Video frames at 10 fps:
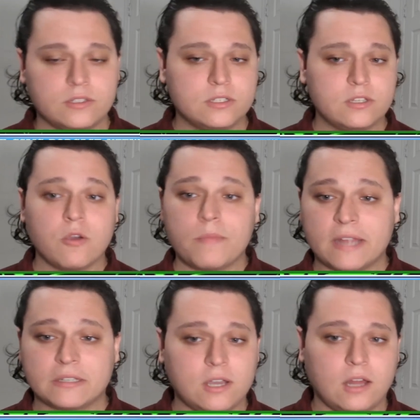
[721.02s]
going back
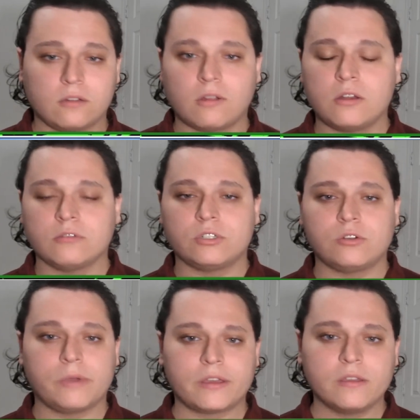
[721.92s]
to Colorado real
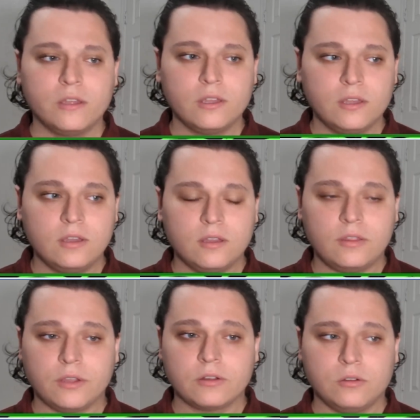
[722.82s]
quick,
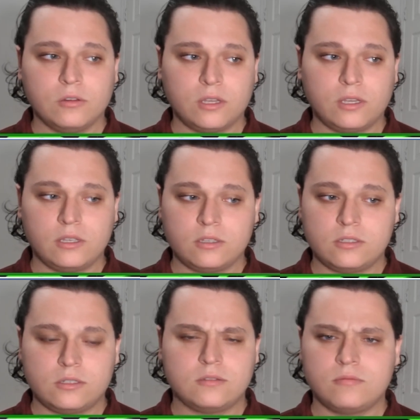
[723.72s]
their goalie
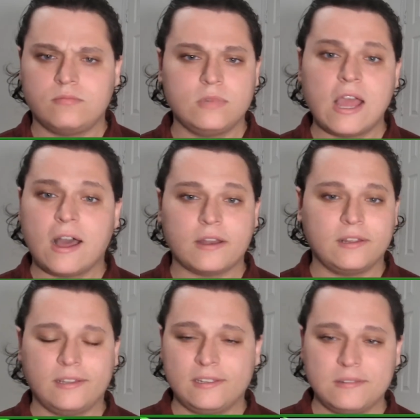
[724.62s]
is not
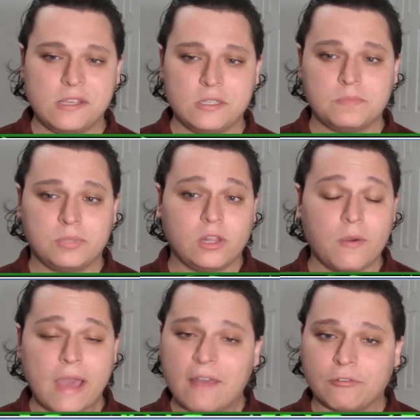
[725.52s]
elite. He's below
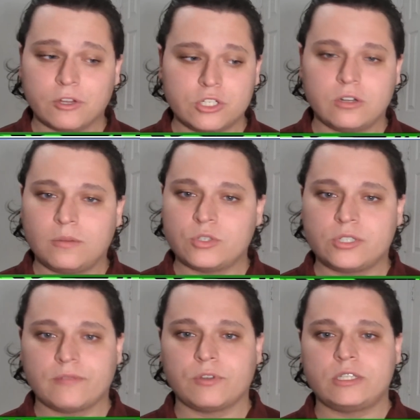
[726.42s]
average in almost
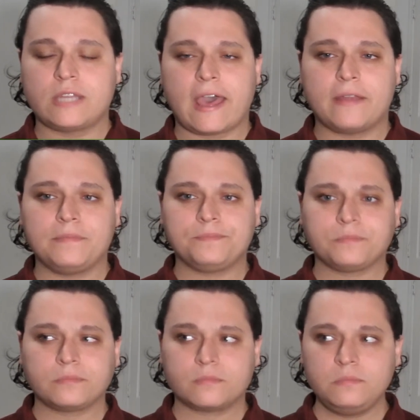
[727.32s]
every stat.
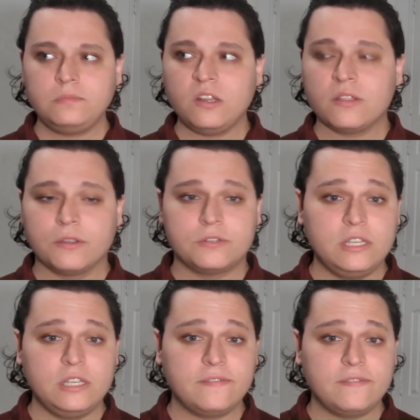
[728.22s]
Their
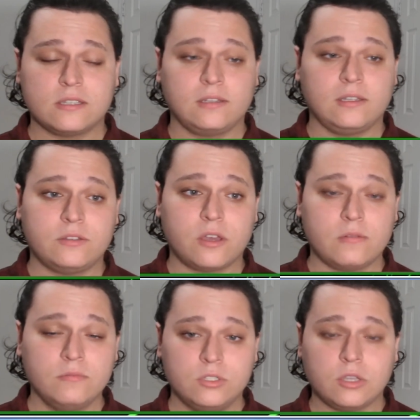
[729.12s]
defense is elite though,
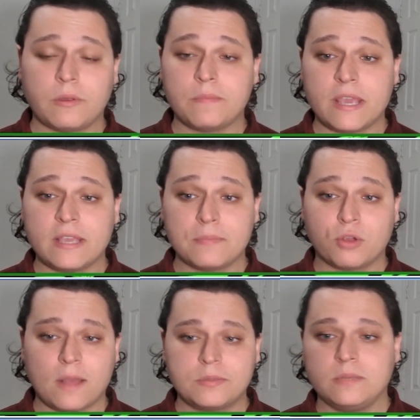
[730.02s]
so it make it
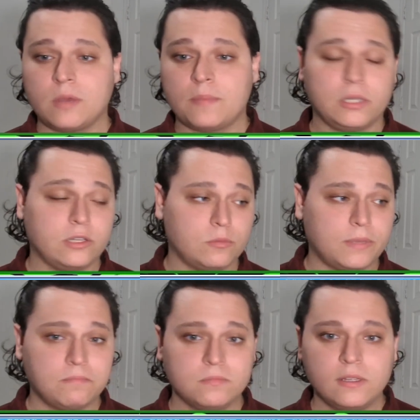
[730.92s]
props him up a little bit.
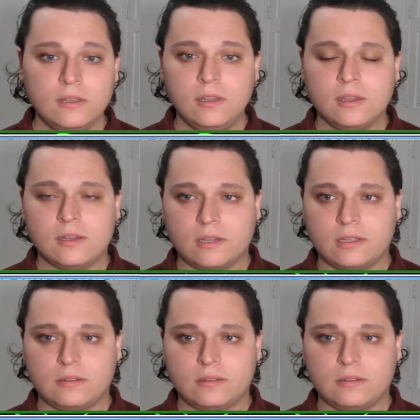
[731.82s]
Uh,